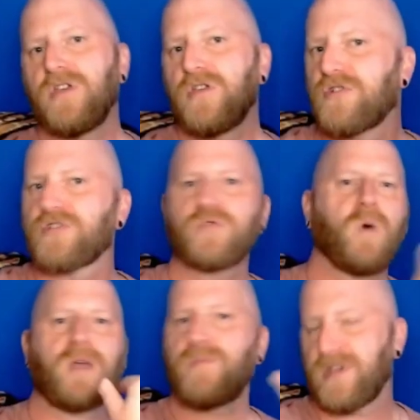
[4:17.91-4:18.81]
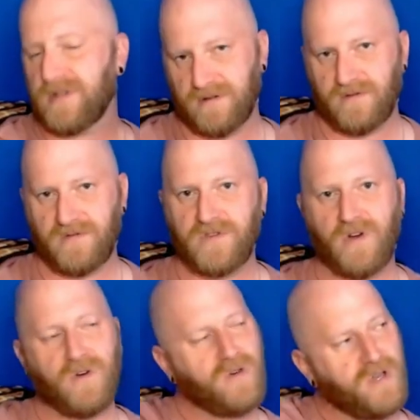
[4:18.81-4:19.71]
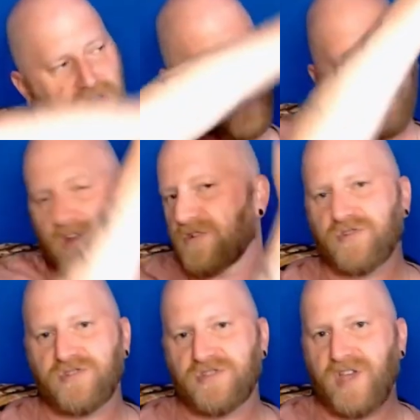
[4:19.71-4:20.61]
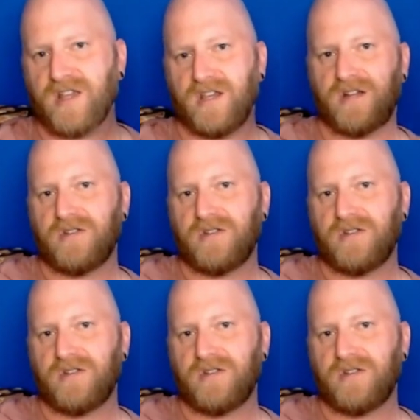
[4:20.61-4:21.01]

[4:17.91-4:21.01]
You're swiping. So you've got your Trisagion,